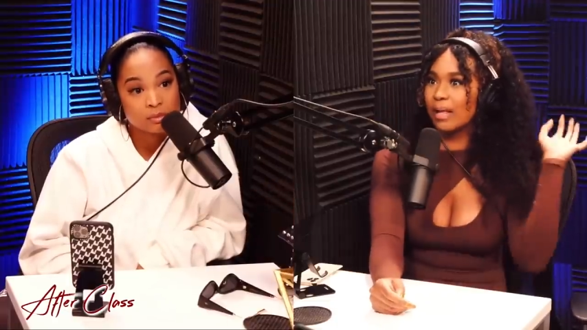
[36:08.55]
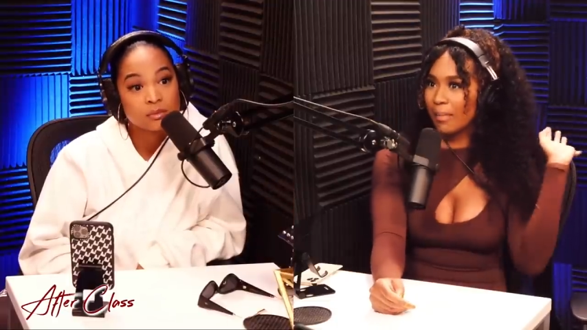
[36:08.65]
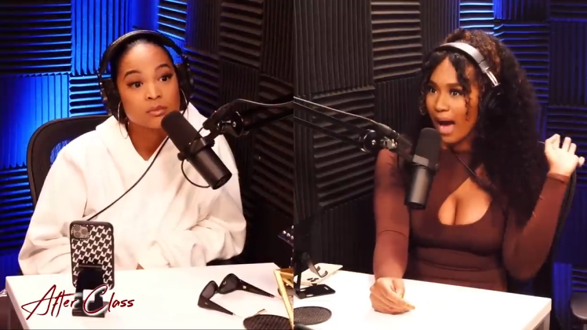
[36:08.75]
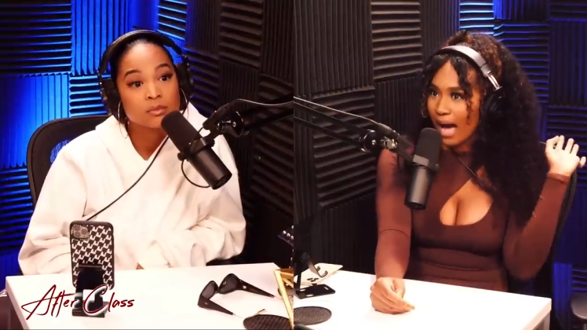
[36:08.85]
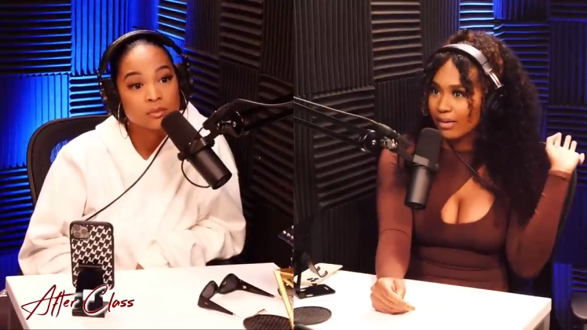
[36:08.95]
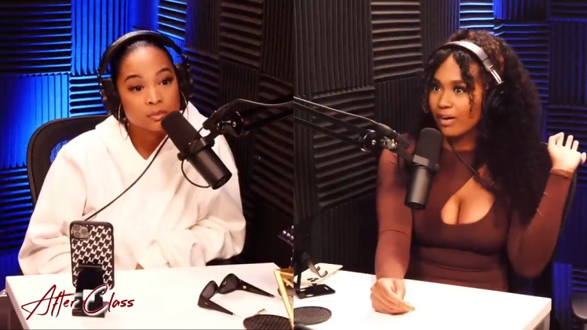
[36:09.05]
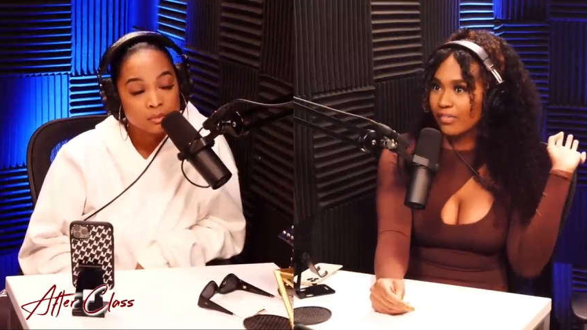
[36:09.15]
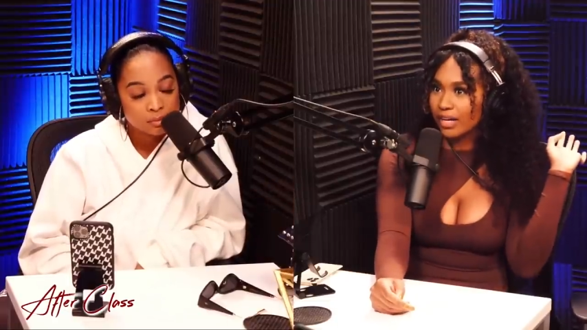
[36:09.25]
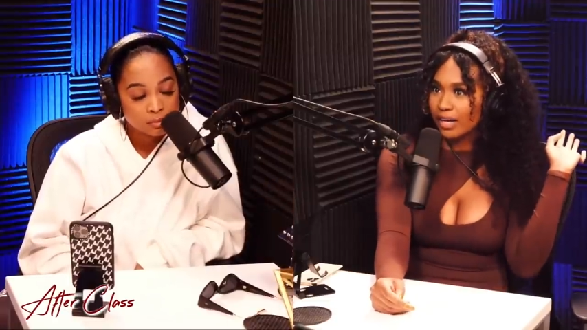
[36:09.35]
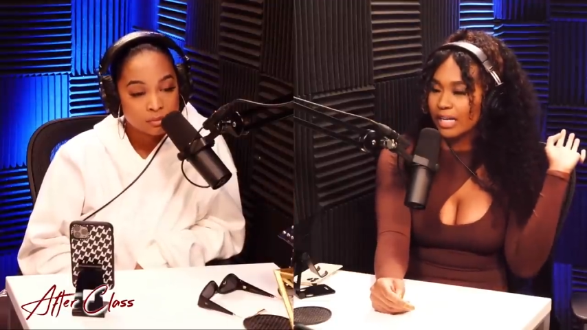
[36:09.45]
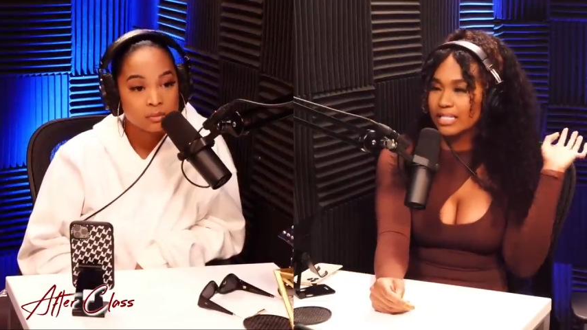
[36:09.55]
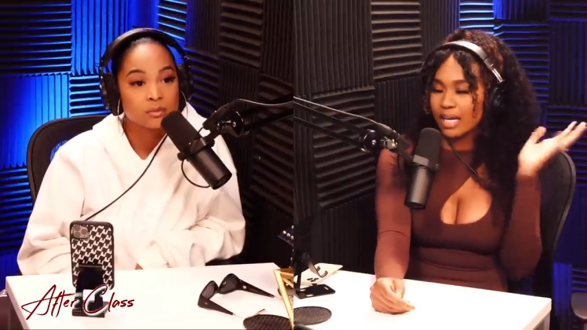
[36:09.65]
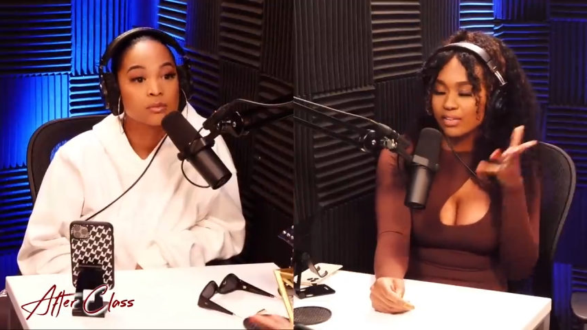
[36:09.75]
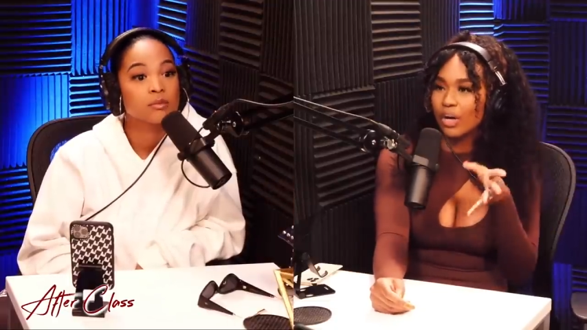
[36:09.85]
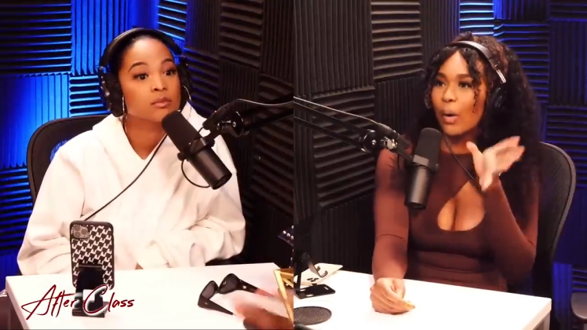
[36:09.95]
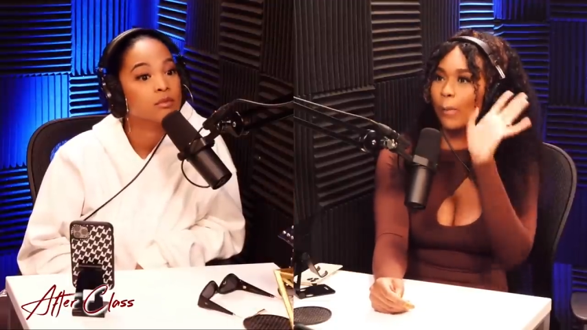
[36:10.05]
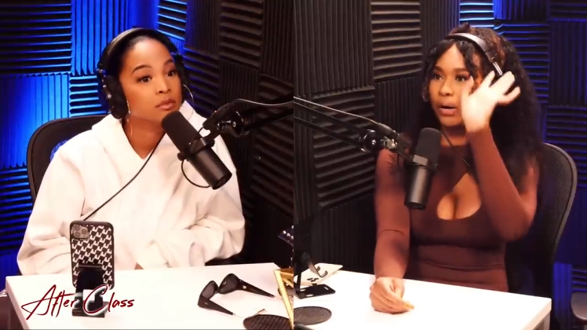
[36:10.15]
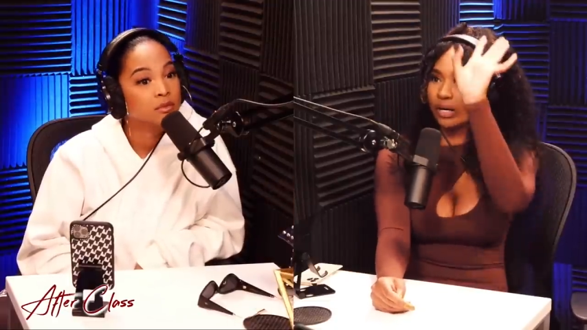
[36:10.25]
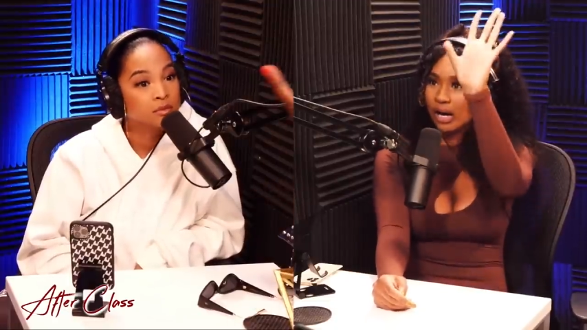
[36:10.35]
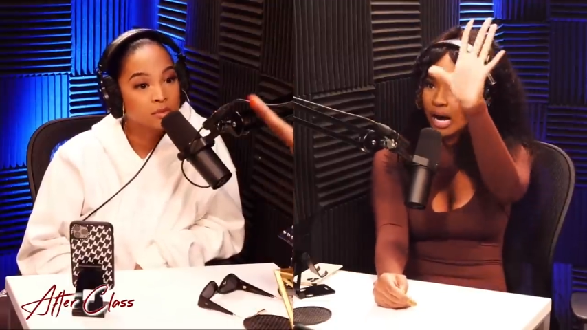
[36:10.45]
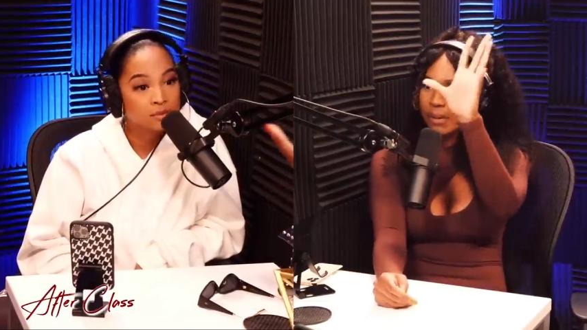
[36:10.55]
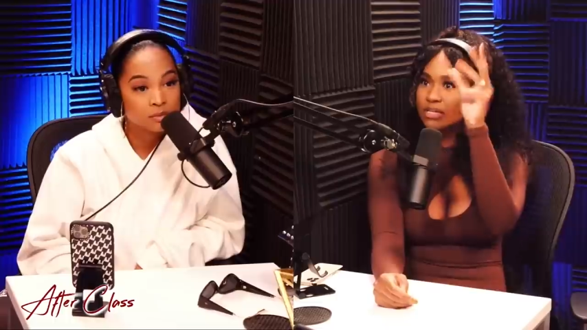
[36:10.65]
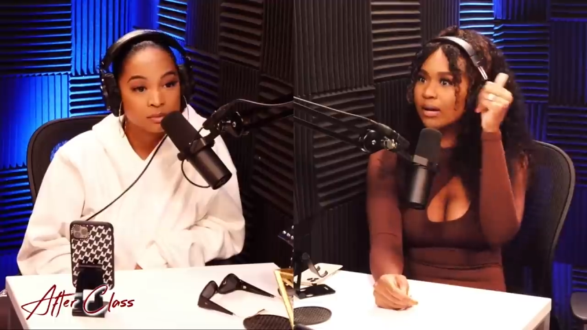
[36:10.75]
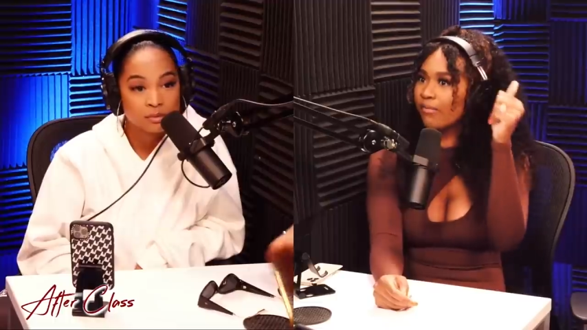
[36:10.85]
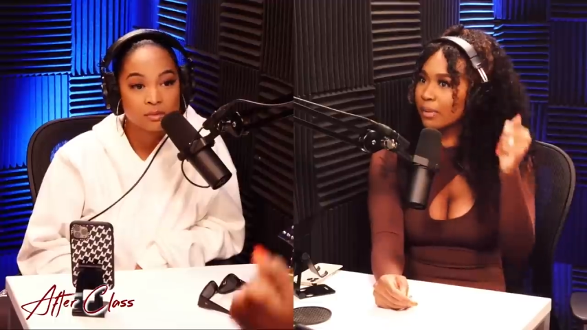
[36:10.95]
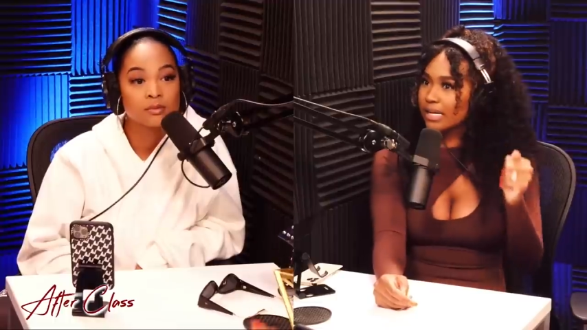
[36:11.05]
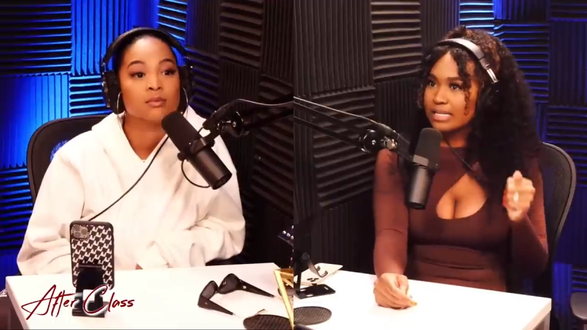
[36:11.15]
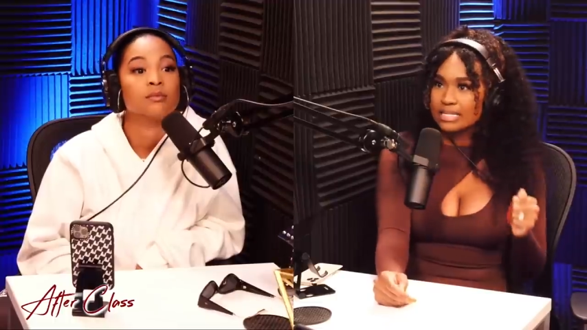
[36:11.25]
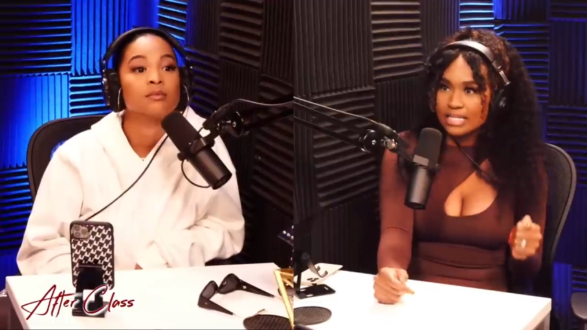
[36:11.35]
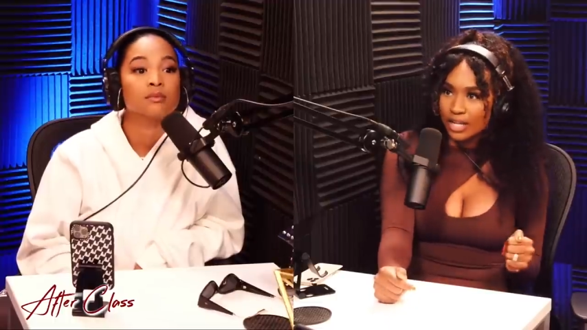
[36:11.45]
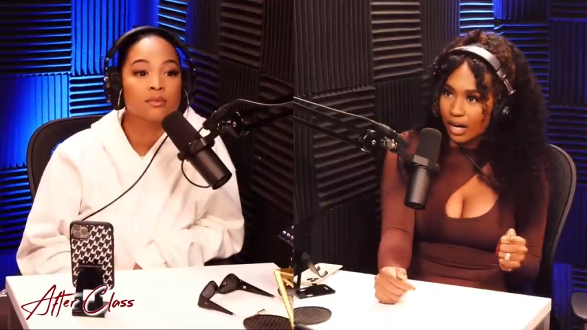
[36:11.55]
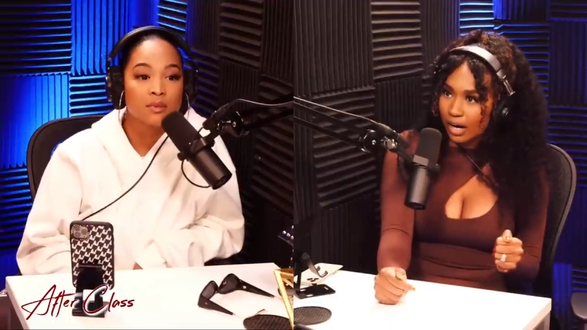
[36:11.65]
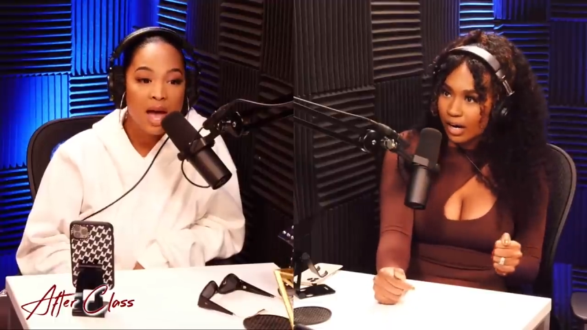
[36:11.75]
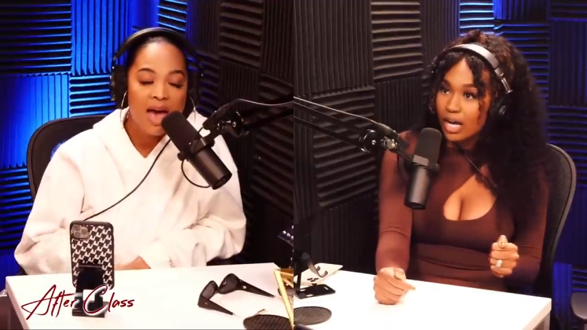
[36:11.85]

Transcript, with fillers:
Speaker 1: Let me hide her over here. And he's like, no, put her up so everybody can see her.